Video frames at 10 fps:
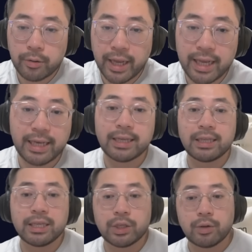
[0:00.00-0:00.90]
hitting
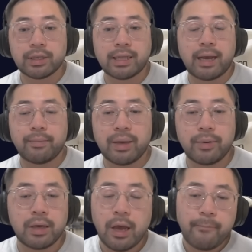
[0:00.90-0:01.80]
into these units that
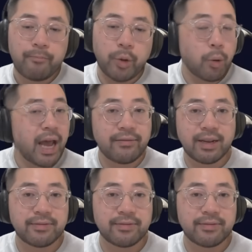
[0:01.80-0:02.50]
maybe don't have an